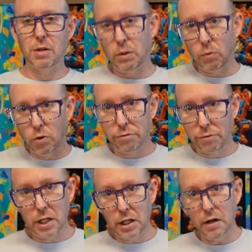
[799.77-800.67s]
I mean, we're
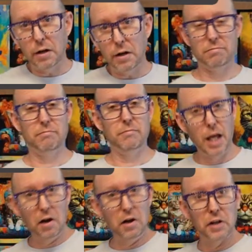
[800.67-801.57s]
3 years
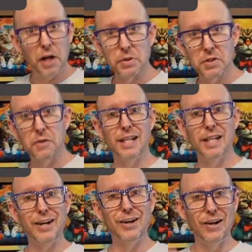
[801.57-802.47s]
and 100 episodes
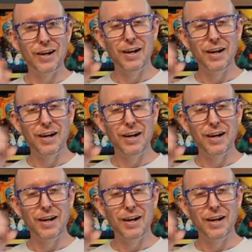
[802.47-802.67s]
later.